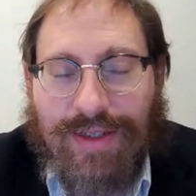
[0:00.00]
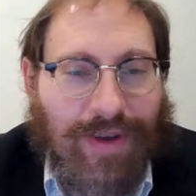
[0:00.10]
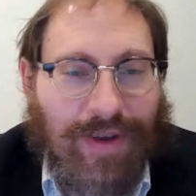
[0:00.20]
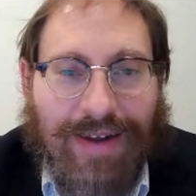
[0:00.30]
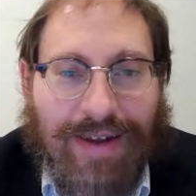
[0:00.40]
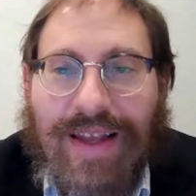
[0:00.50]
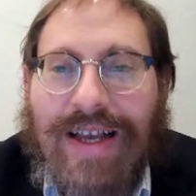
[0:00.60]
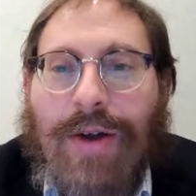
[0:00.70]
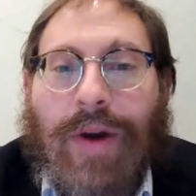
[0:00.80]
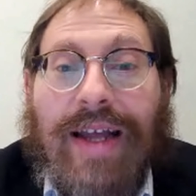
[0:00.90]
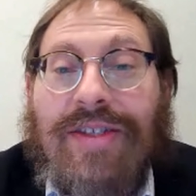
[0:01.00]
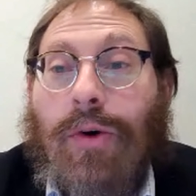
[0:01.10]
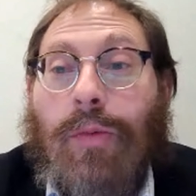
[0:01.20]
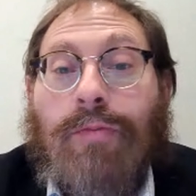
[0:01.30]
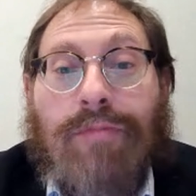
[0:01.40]
I'm kidding, right? So
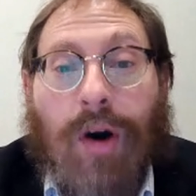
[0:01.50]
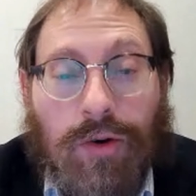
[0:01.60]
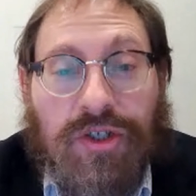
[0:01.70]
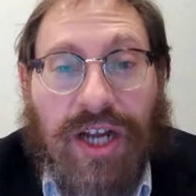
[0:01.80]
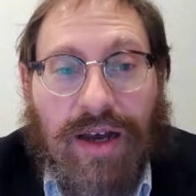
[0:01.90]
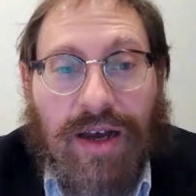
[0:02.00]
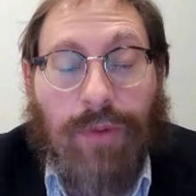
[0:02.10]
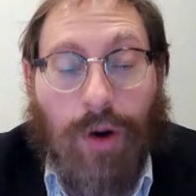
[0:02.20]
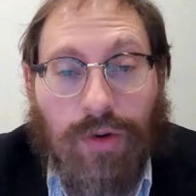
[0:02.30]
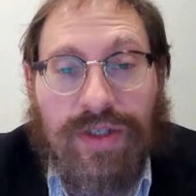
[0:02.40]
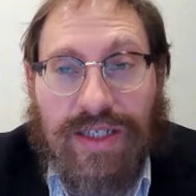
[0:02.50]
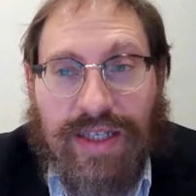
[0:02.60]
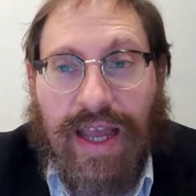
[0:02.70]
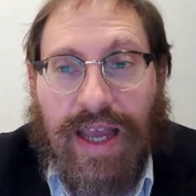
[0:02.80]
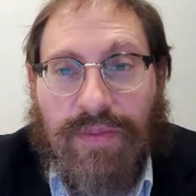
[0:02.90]
Moshe, Moses'
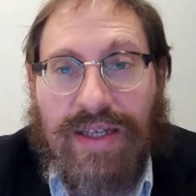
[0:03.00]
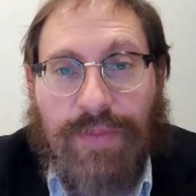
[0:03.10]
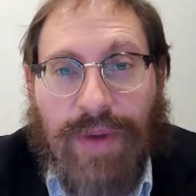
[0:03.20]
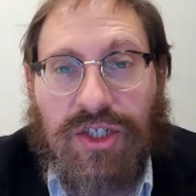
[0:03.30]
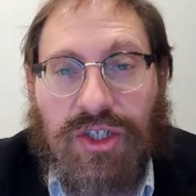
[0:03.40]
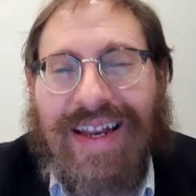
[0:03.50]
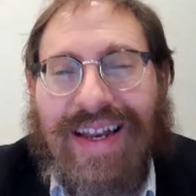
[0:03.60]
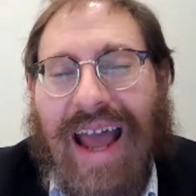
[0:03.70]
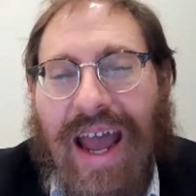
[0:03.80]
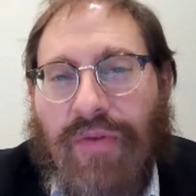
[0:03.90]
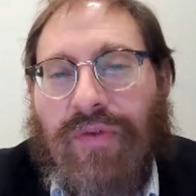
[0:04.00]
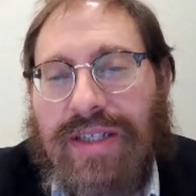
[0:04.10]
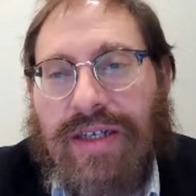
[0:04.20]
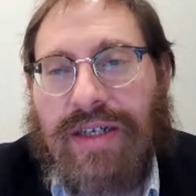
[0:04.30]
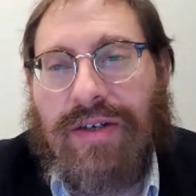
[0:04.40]
name is mentioned in every
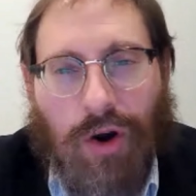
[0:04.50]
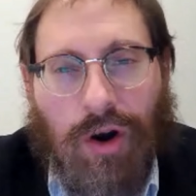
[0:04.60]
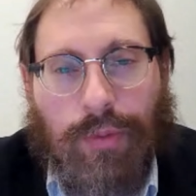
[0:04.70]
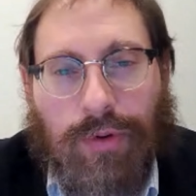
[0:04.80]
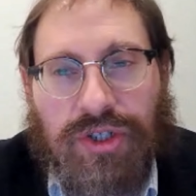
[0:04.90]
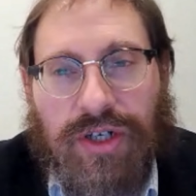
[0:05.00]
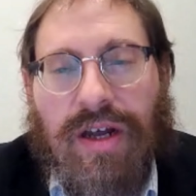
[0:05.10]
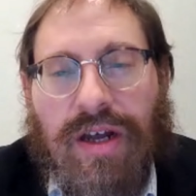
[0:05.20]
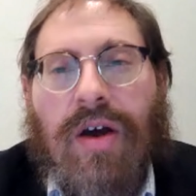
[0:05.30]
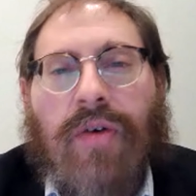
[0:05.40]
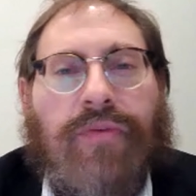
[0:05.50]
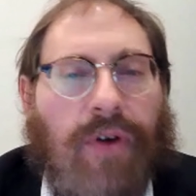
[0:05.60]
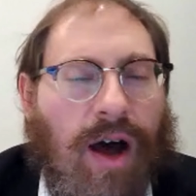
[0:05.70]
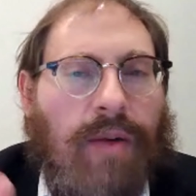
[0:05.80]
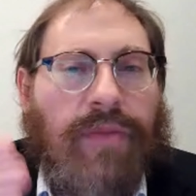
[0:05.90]
single Torah portion
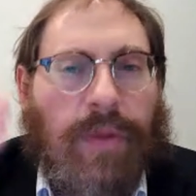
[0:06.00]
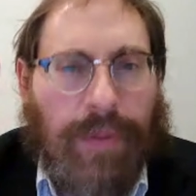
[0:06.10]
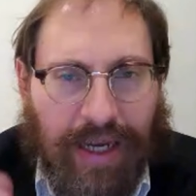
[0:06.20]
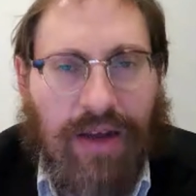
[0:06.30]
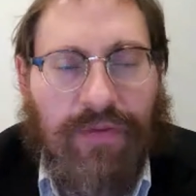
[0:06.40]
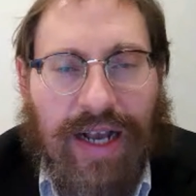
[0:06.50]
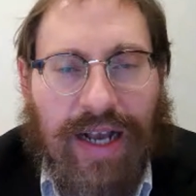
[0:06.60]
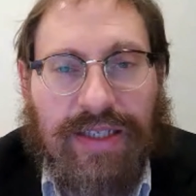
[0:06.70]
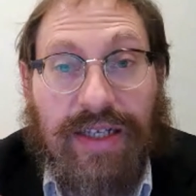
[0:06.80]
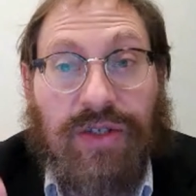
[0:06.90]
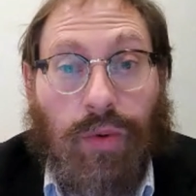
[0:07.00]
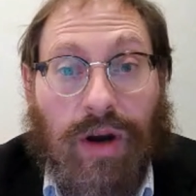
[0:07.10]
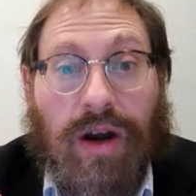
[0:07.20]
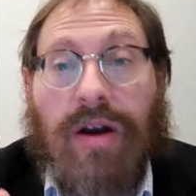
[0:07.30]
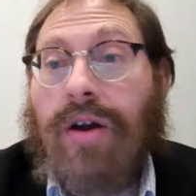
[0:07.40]
from the beginning of Exodus,
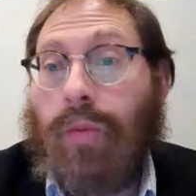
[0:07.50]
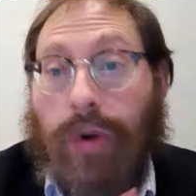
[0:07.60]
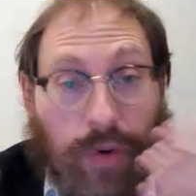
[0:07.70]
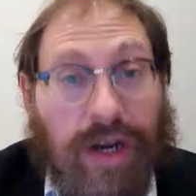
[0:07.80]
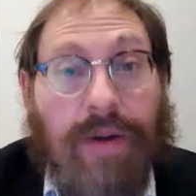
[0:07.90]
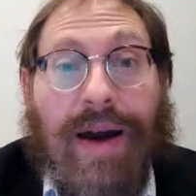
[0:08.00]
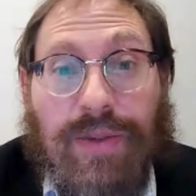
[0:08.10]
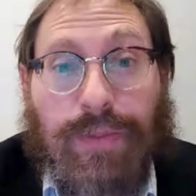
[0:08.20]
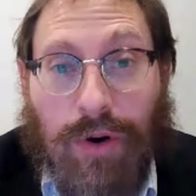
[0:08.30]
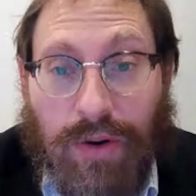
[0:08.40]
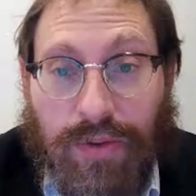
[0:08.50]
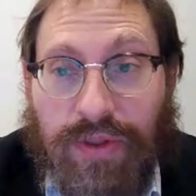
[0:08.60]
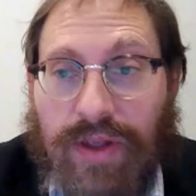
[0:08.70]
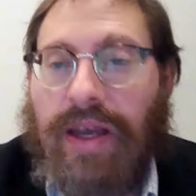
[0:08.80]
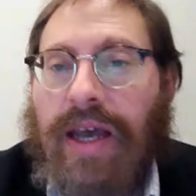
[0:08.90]
where we read about his
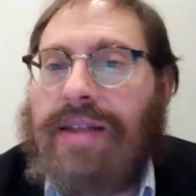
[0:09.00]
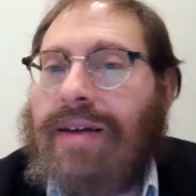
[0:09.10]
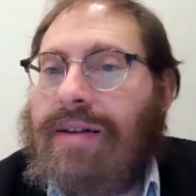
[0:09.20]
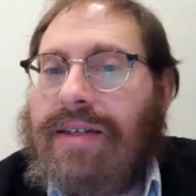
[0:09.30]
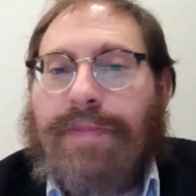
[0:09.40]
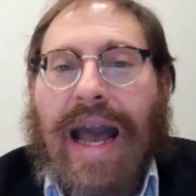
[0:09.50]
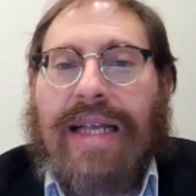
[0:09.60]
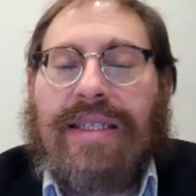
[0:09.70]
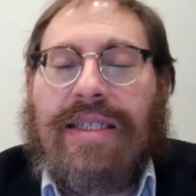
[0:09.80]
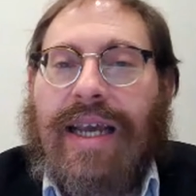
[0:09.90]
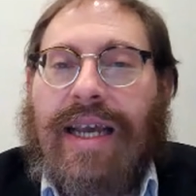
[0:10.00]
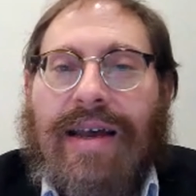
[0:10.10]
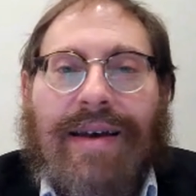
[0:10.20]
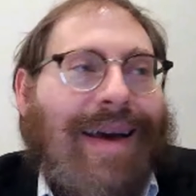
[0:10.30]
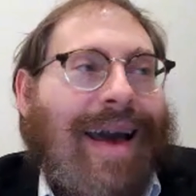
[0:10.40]
birth, until his passing
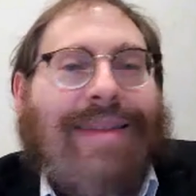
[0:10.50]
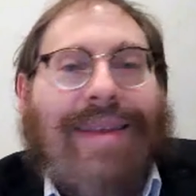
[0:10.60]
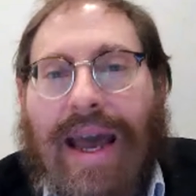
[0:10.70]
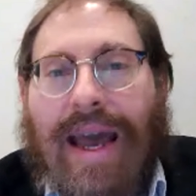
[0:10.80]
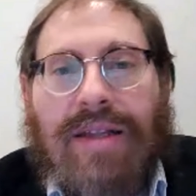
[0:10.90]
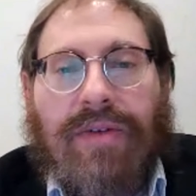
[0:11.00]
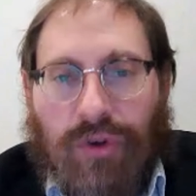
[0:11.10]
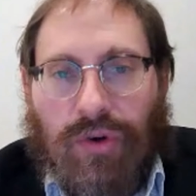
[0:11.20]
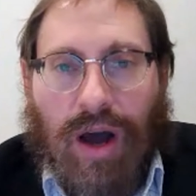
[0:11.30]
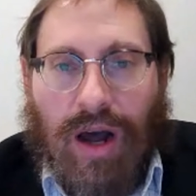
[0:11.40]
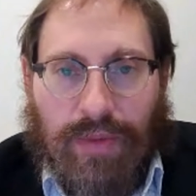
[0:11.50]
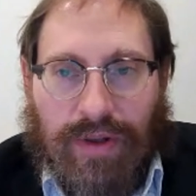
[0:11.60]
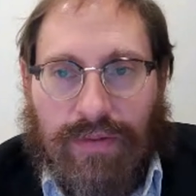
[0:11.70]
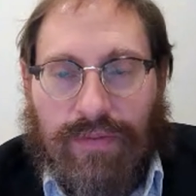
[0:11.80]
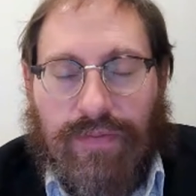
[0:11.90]
at the end of
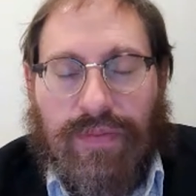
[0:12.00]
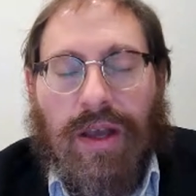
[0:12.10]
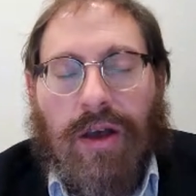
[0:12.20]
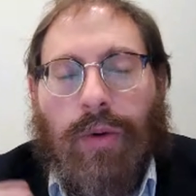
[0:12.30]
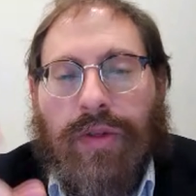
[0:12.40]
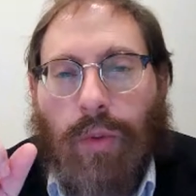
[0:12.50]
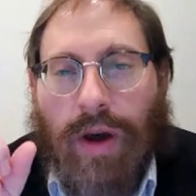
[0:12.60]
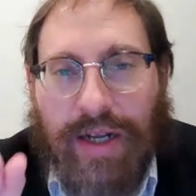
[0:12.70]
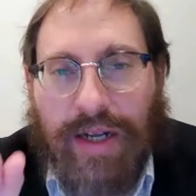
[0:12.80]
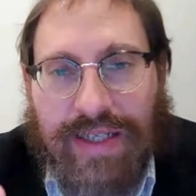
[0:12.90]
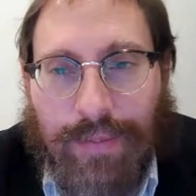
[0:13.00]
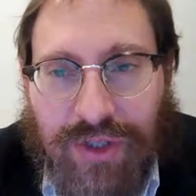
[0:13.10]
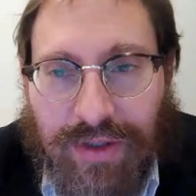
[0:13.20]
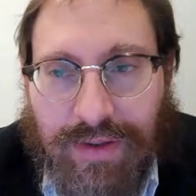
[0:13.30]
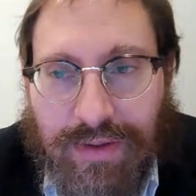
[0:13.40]
Deuteronomy, with one
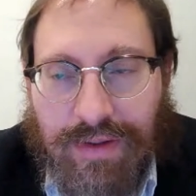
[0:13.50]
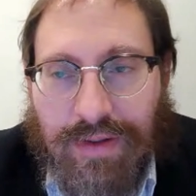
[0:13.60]
exception.